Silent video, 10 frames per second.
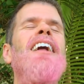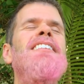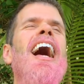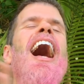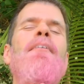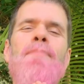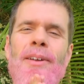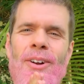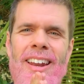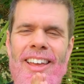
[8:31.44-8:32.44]
on to
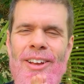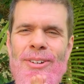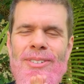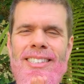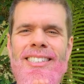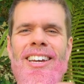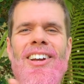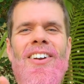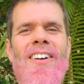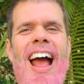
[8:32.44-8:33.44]
happier news.
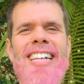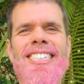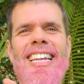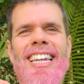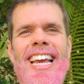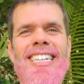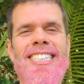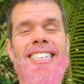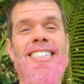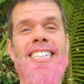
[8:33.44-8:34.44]

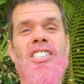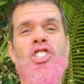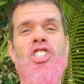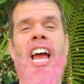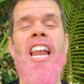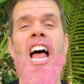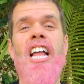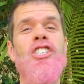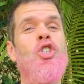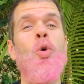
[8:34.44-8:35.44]
Congratulations to
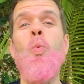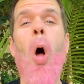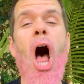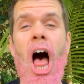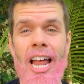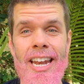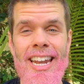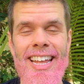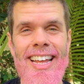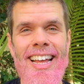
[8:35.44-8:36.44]
Jenna
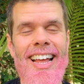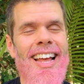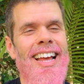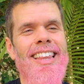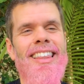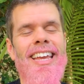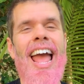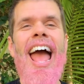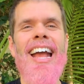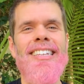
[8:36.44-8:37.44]
Dewan the
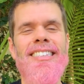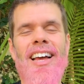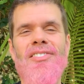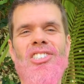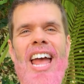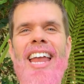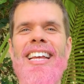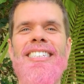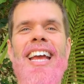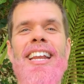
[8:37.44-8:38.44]
ex of
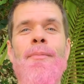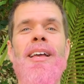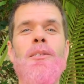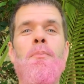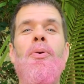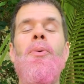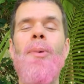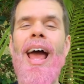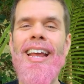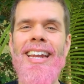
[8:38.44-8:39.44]
Channing Tatum is
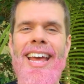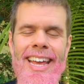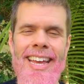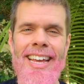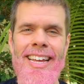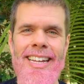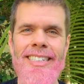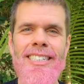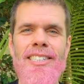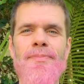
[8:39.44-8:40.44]

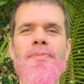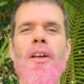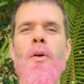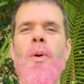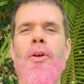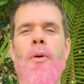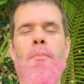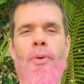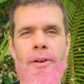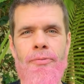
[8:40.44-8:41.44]
pregnant with her
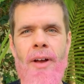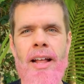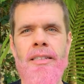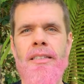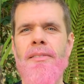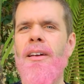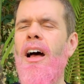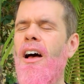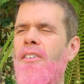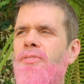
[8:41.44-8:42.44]
boyfriend
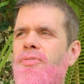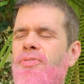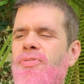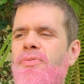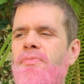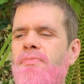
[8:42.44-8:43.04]
of